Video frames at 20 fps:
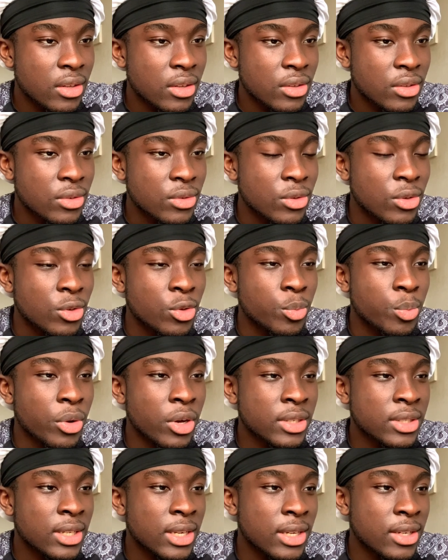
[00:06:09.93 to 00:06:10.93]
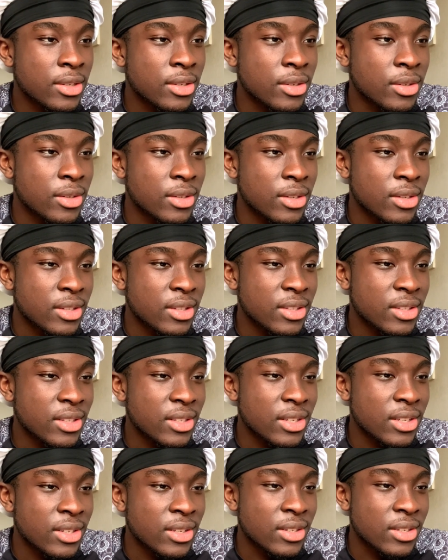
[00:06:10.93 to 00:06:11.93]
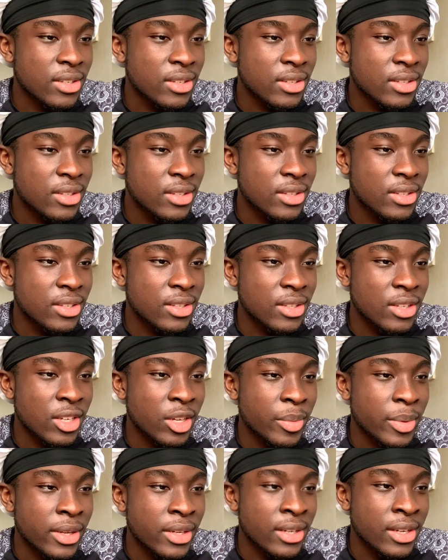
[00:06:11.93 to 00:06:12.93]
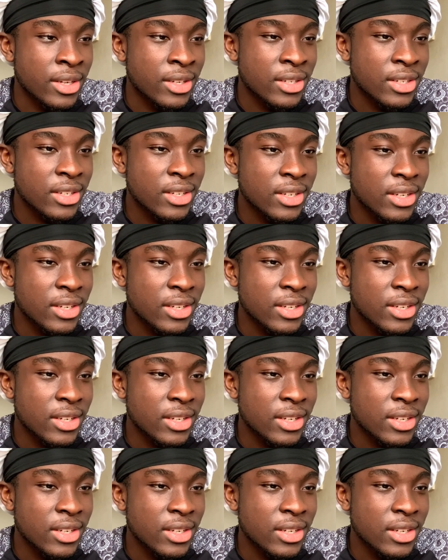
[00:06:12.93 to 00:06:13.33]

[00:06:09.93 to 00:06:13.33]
So you passed that in the thing to think about Nyash.